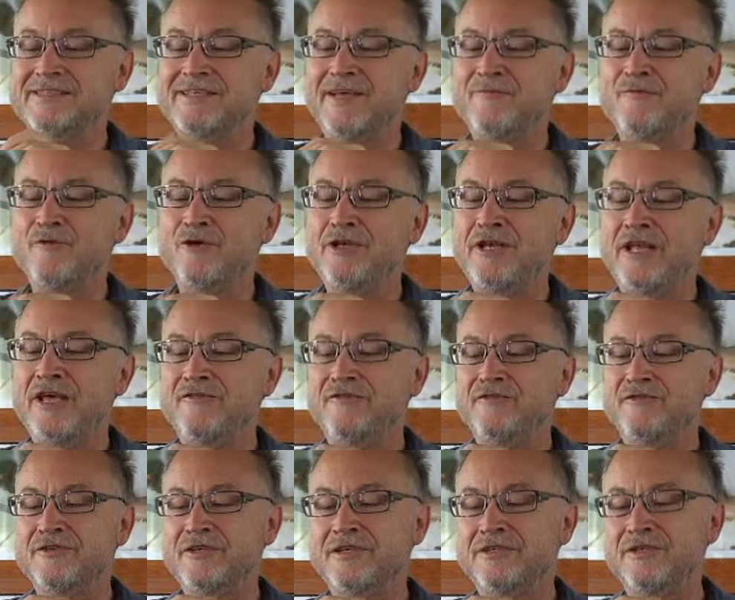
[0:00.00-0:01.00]
someone
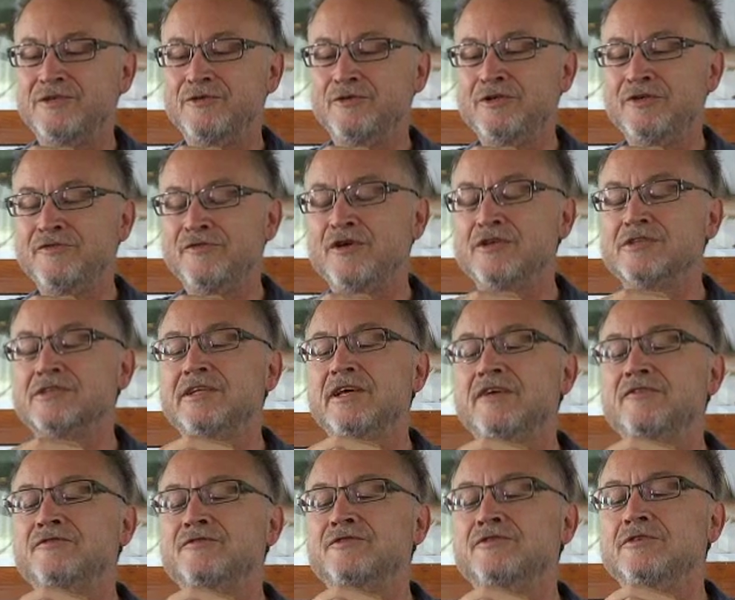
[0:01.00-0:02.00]
left and the universe
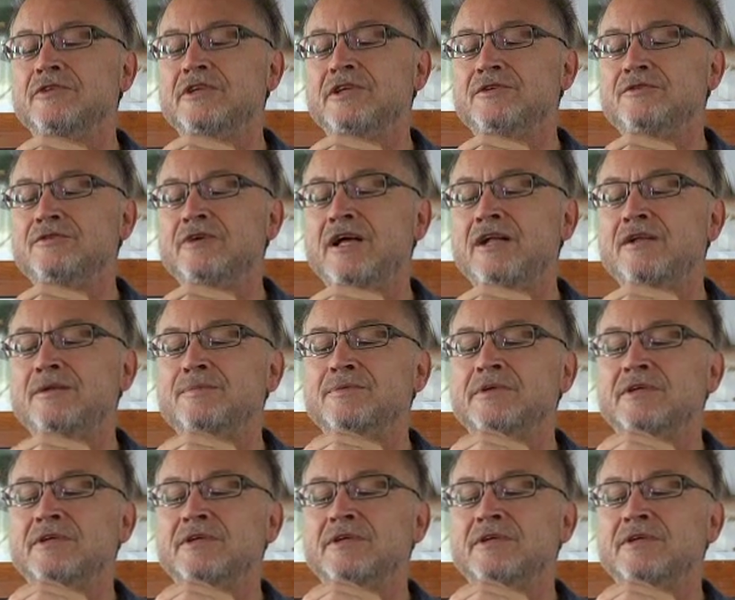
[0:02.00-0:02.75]
left, you need to help,